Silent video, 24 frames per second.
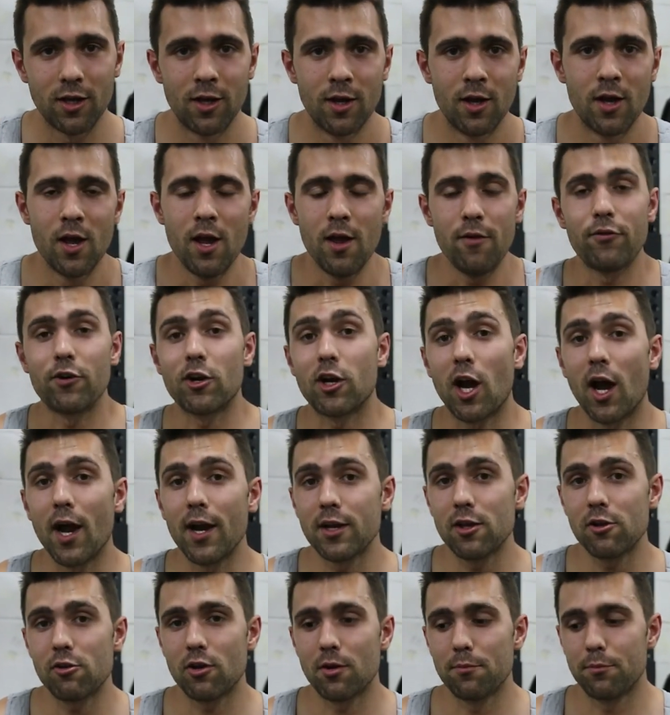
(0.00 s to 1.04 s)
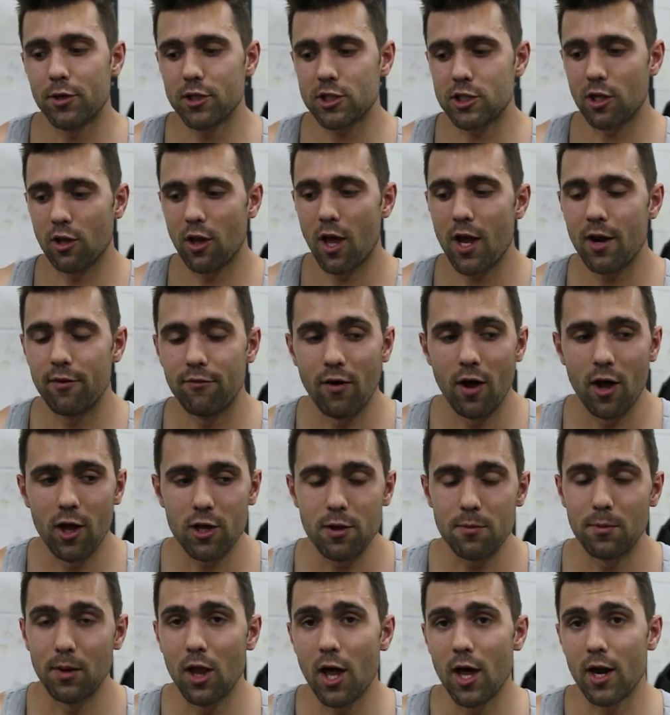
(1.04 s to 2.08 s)
If you're cutting, you can push a lot of
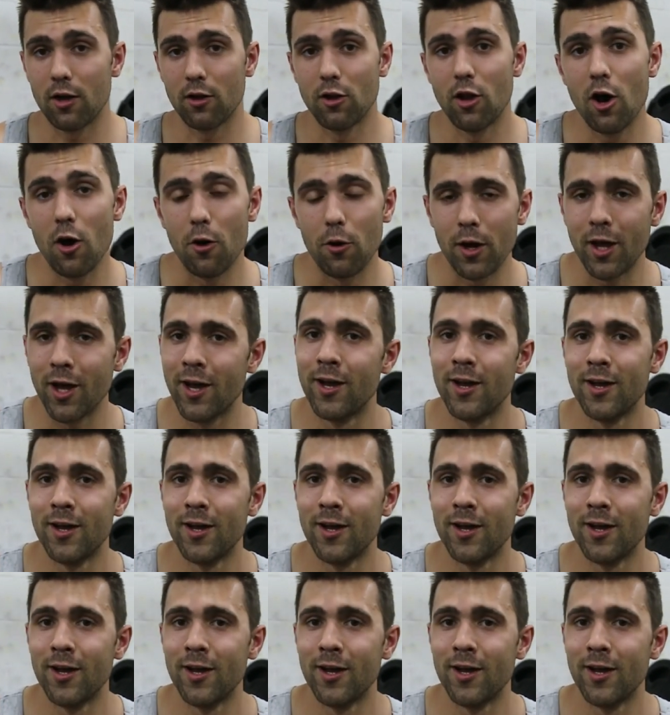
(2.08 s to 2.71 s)
volume, a lot of load,